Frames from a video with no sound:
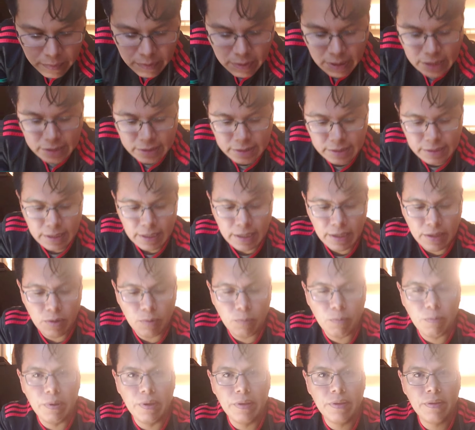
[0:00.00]
let's say the
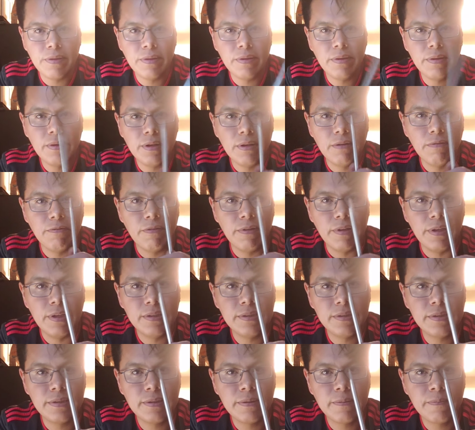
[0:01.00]
width of
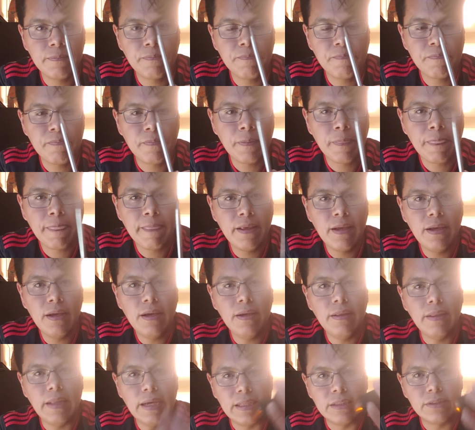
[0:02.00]
this,
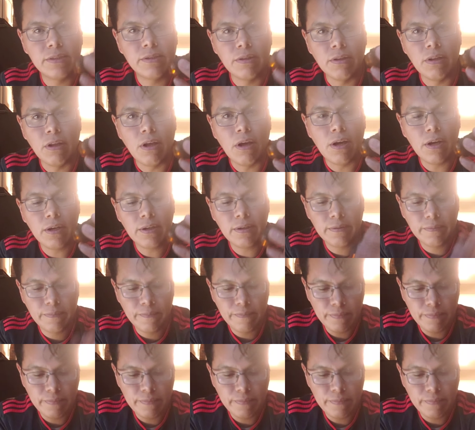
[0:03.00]
that's long,